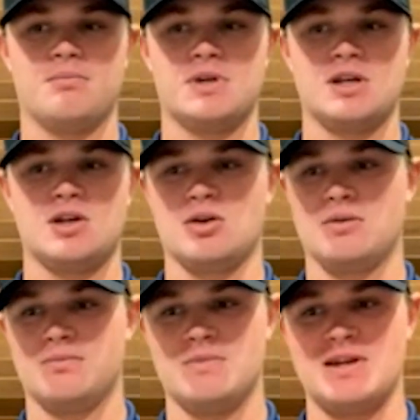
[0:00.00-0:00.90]
be
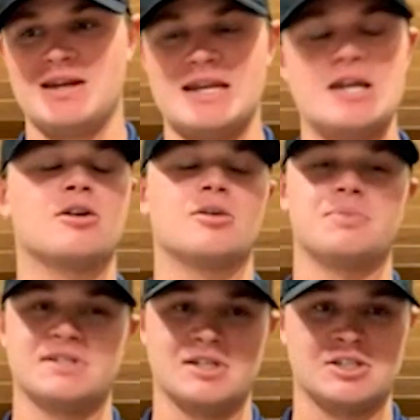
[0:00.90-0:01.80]
near the
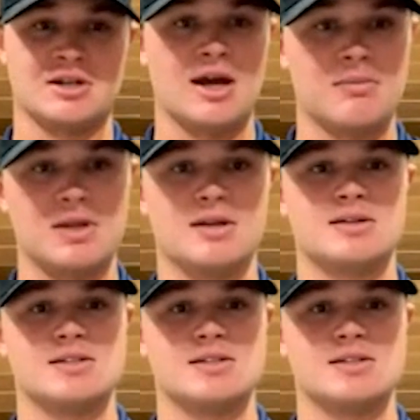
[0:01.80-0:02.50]
position I'm in